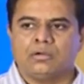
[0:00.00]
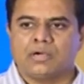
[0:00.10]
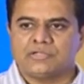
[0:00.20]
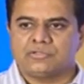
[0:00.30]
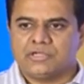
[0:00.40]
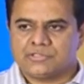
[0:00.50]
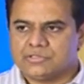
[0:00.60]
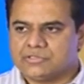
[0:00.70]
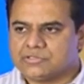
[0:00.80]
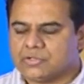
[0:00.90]

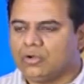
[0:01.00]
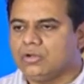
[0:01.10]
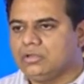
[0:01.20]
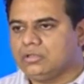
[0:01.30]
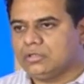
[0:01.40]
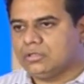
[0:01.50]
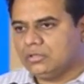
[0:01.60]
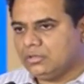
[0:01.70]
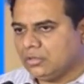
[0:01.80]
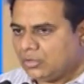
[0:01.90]
congratulations on
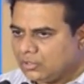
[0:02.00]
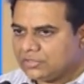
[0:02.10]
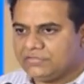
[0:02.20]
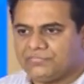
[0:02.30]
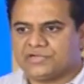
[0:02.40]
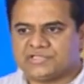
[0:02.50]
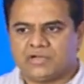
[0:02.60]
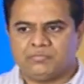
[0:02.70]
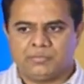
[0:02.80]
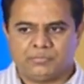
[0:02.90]
all the efforts
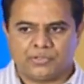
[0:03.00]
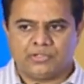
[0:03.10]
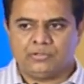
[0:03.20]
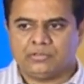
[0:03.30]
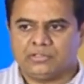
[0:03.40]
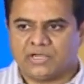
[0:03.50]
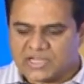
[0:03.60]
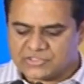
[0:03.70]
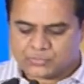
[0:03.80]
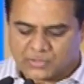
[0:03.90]
that have been put in in the
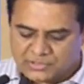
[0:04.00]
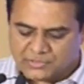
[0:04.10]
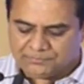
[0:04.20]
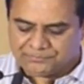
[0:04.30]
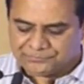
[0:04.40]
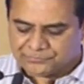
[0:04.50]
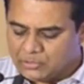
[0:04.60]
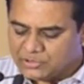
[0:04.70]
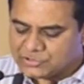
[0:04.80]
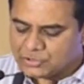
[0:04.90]
last one year.
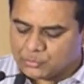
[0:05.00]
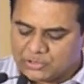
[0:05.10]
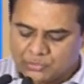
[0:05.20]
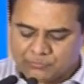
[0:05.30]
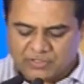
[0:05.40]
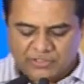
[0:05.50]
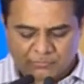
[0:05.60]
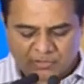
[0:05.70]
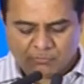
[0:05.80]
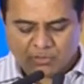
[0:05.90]
BioAsia
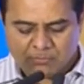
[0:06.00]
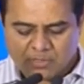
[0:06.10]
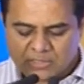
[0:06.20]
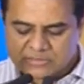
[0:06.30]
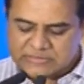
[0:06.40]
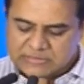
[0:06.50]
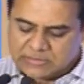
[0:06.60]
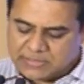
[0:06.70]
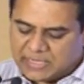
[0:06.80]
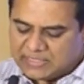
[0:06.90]
2021 marks
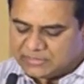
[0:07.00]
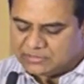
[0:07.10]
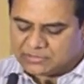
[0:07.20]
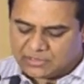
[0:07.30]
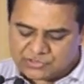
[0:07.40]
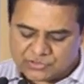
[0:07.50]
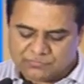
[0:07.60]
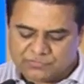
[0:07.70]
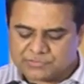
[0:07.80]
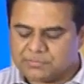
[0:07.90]
the 18th
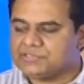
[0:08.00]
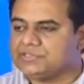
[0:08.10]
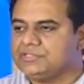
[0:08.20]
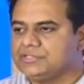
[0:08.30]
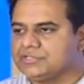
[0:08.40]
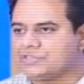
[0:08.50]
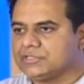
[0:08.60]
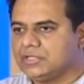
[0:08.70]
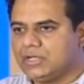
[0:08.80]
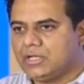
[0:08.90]
edition of this
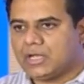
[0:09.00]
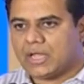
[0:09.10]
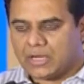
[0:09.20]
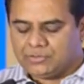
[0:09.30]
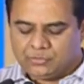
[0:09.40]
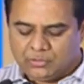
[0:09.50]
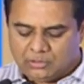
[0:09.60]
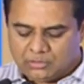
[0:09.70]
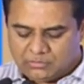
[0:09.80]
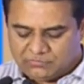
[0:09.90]
prestigious
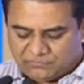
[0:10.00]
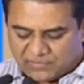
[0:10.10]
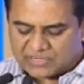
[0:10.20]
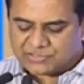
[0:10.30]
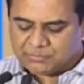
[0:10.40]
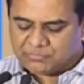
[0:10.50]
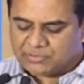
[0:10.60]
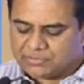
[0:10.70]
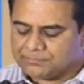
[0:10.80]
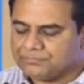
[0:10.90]
annual flagship
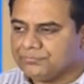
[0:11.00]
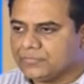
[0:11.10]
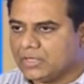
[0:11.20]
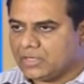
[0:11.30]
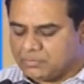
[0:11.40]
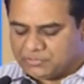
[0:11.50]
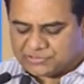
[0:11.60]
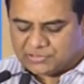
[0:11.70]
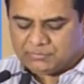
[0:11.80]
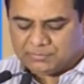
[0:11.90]
event, and I'm
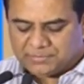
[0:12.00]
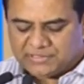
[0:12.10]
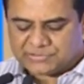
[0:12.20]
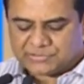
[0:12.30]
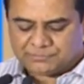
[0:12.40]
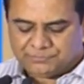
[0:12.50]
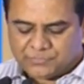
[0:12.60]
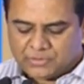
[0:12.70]
extremely pleased